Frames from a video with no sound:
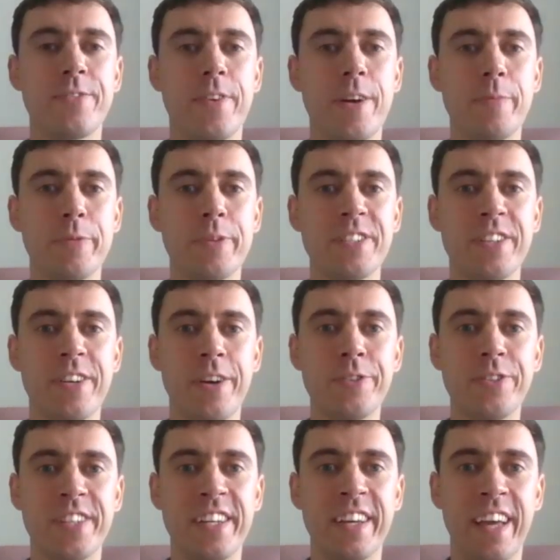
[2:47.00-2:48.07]
Fibre is
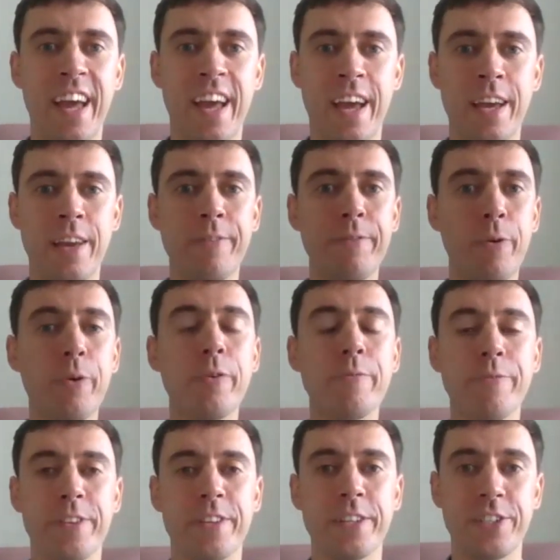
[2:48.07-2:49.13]
hosting a forum
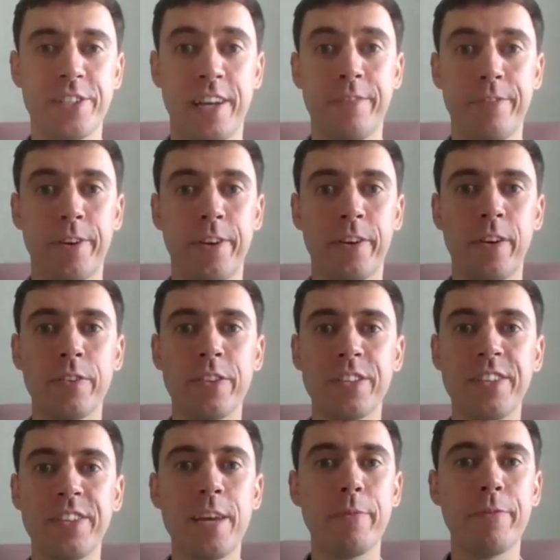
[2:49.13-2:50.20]
for the Stadtwerke on the
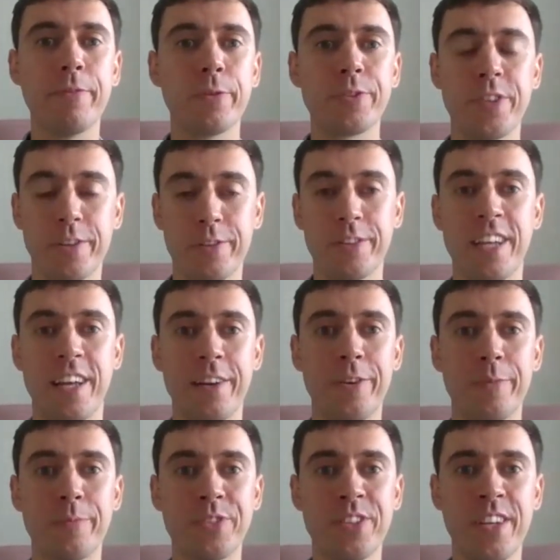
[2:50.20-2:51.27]
day before Total
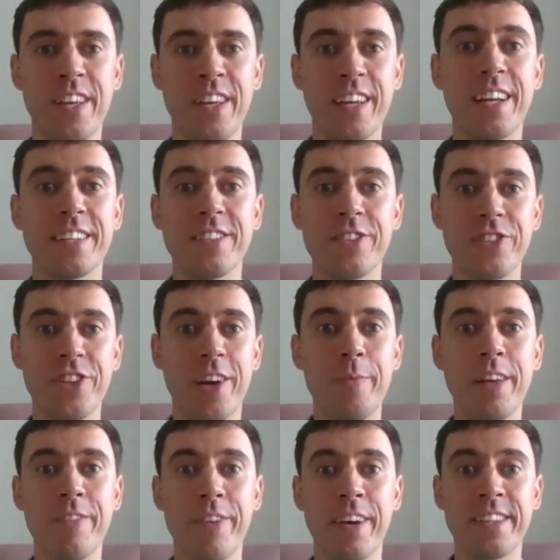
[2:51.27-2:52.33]
Telecom's Connected
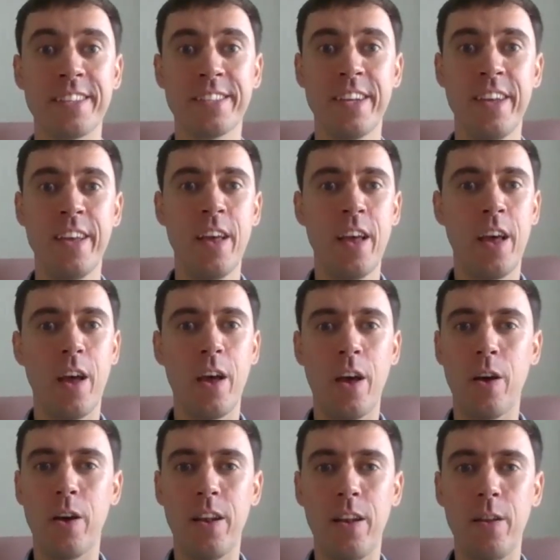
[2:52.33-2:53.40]
Germany event.
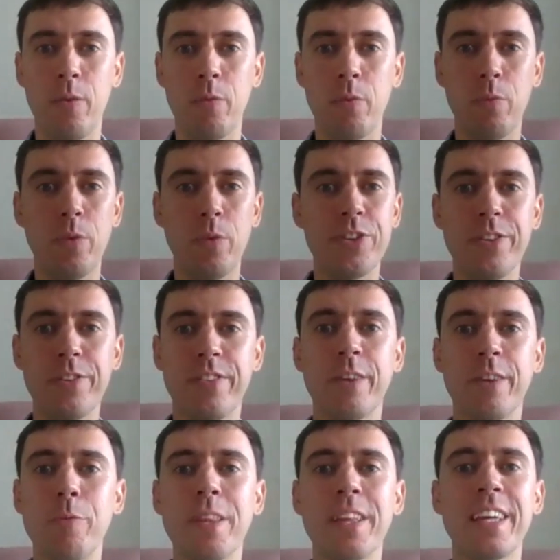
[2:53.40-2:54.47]
What do you
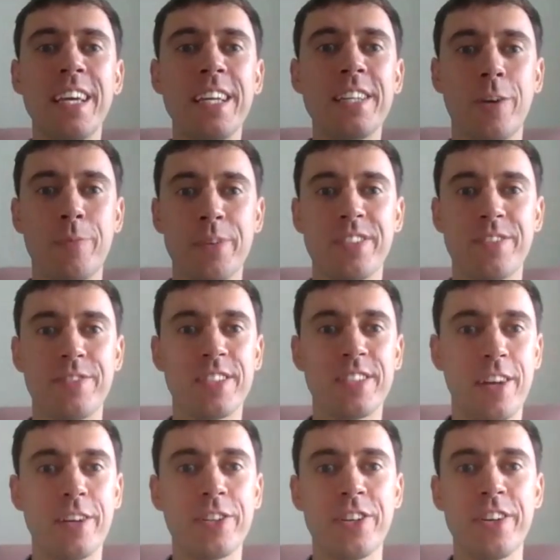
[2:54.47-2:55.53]
think will be the key topics of
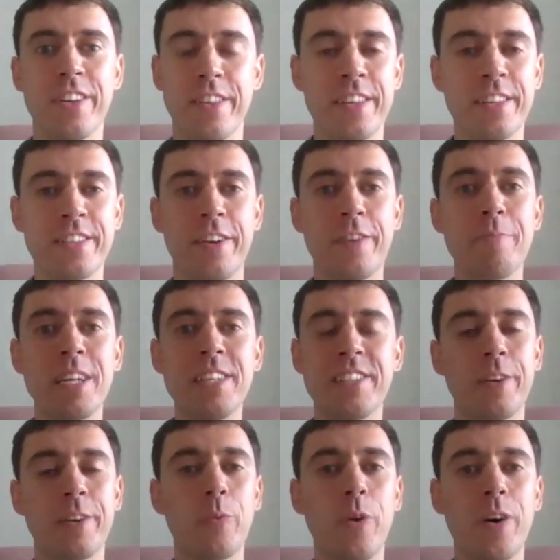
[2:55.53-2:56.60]
discussion at this kind of
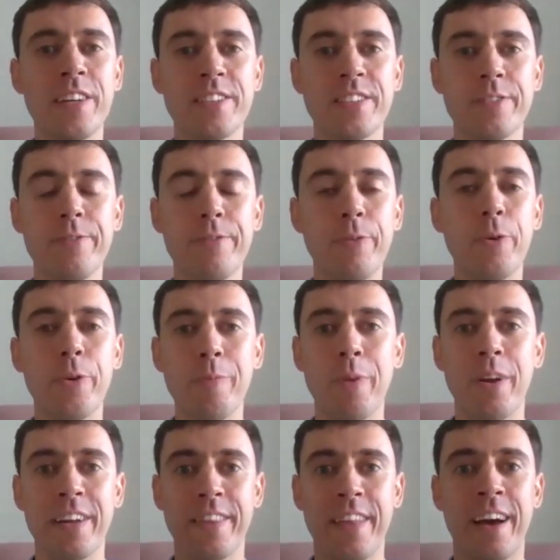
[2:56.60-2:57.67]
meeting, and why is a forum
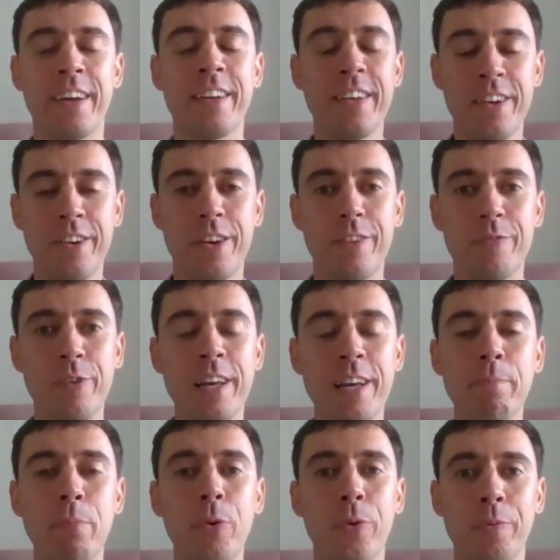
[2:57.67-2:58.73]
like that a really
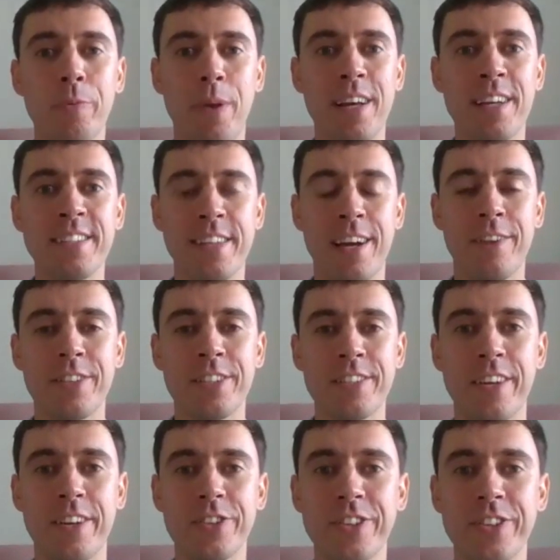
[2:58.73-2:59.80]
important place to have a
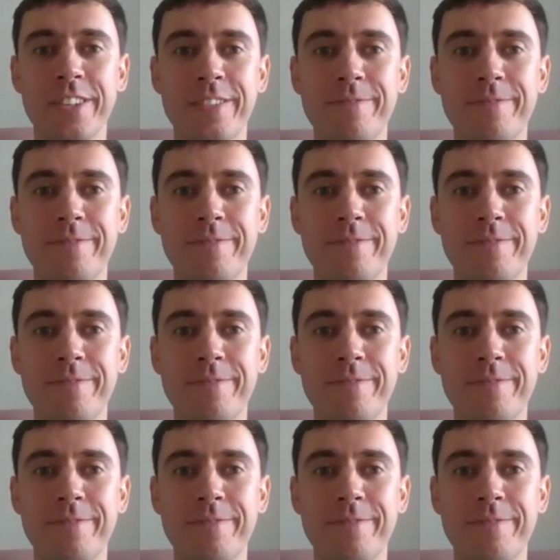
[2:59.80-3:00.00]
discussion?